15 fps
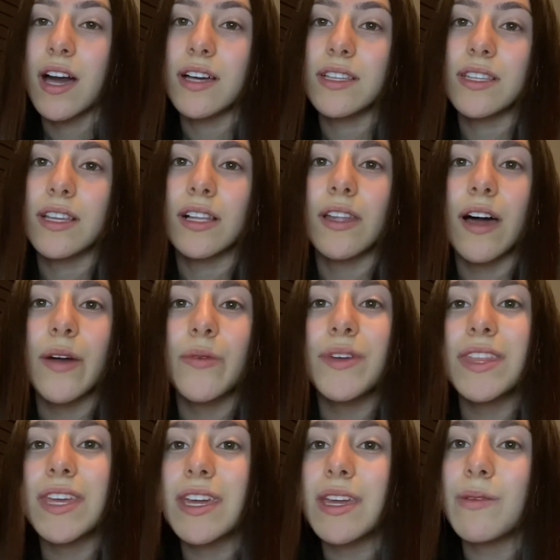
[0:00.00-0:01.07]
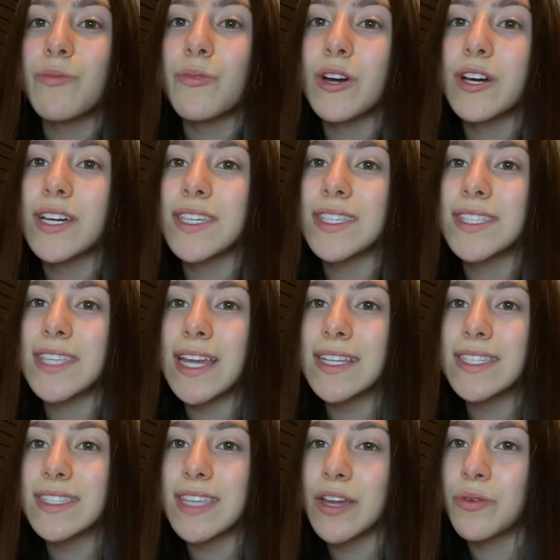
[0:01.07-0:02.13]
Along with him was
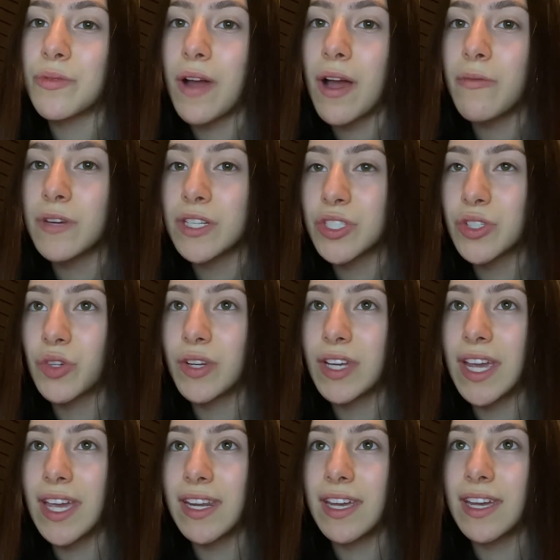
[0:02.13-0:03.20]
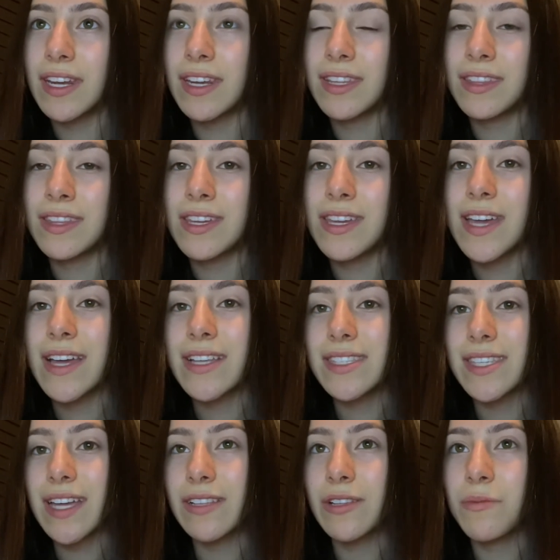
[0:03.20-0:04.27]
Denis Diderot, which created the
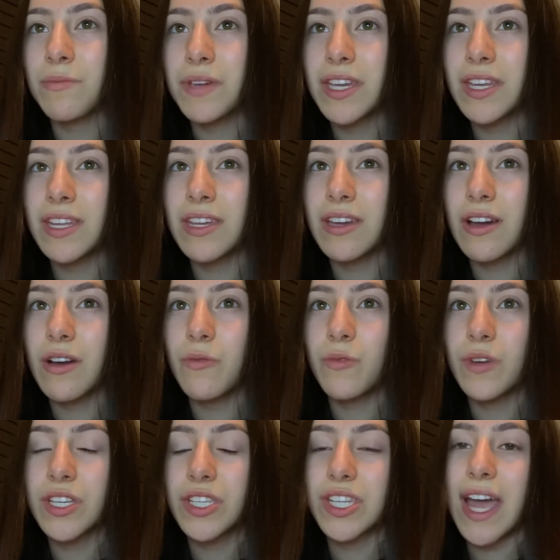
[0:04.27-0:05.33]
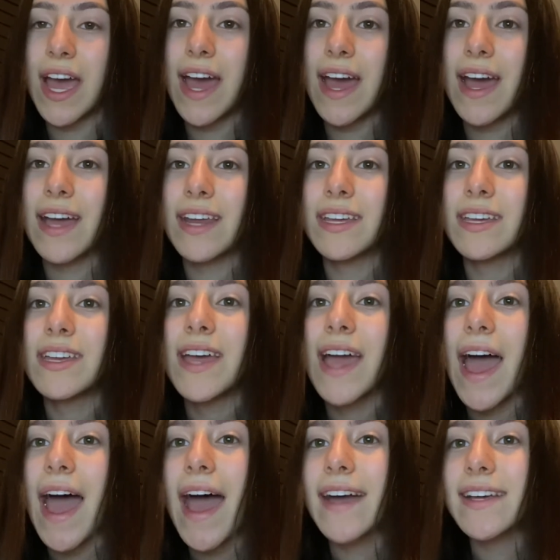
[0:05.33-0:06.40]
encyclopedia, which had
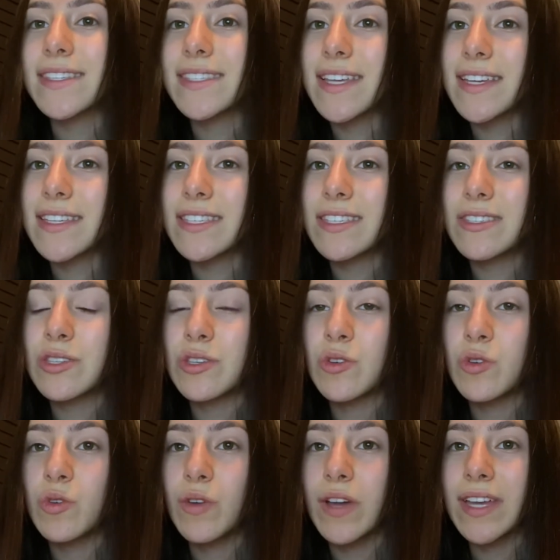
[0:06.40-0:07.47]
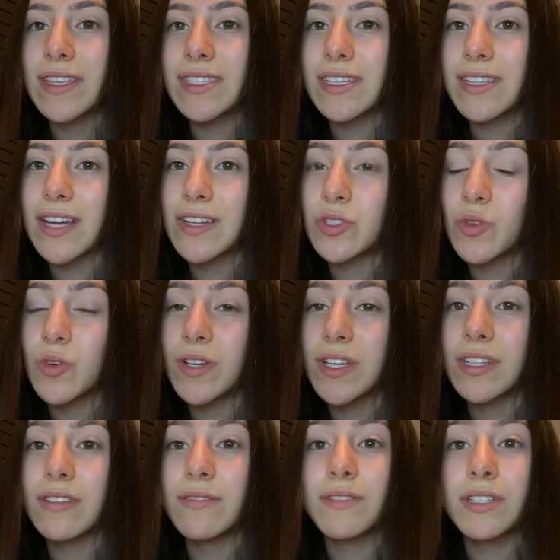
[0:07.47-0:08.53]
access to intellectual
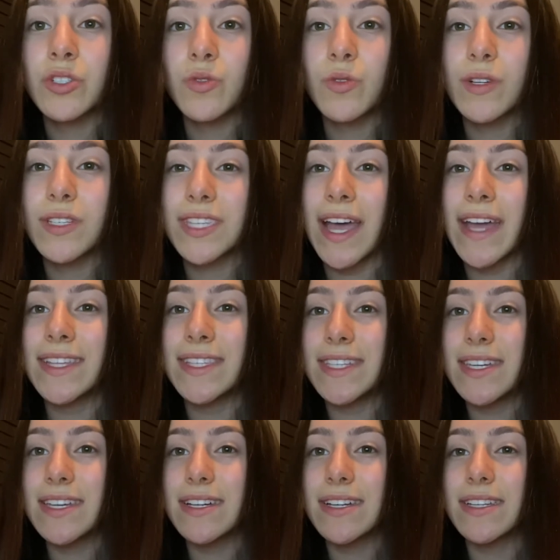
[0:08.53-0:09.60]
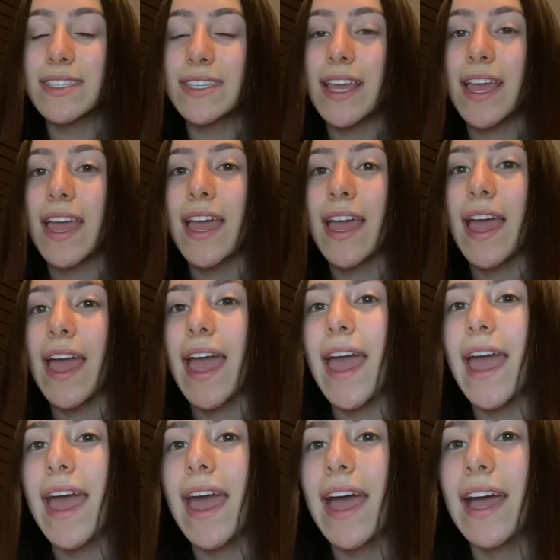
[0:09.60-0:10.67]
individuals' ideas,
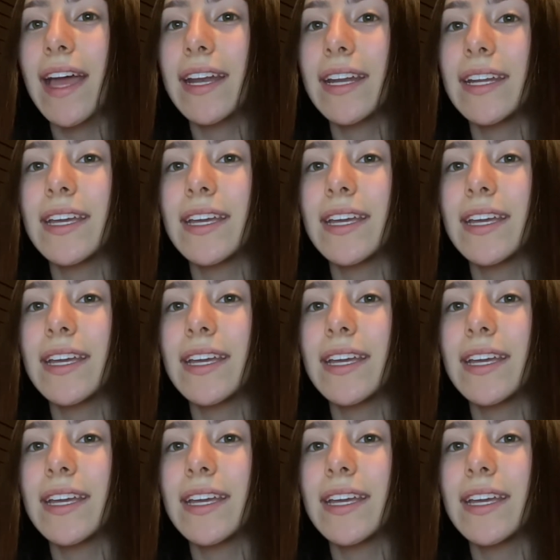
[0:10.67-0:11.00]
and